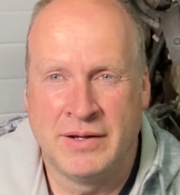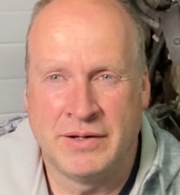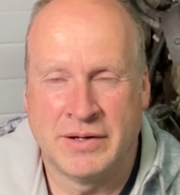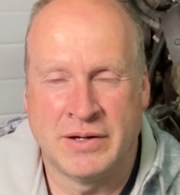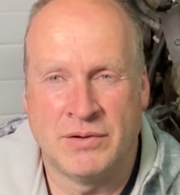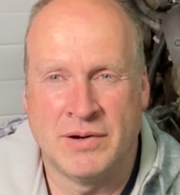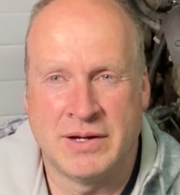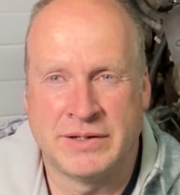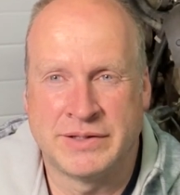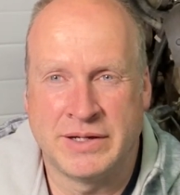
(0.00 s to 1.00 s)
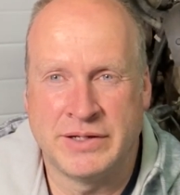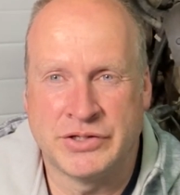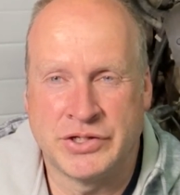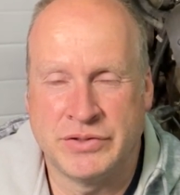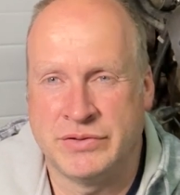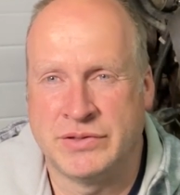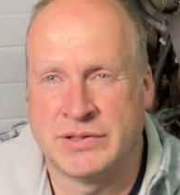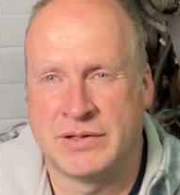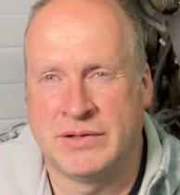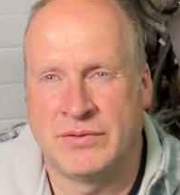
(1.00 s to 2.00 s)
You're going to run into
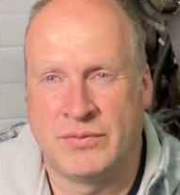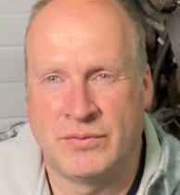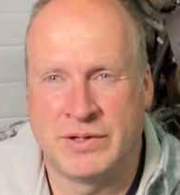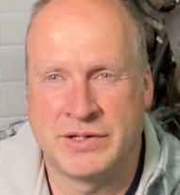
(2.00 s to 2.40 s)
issues when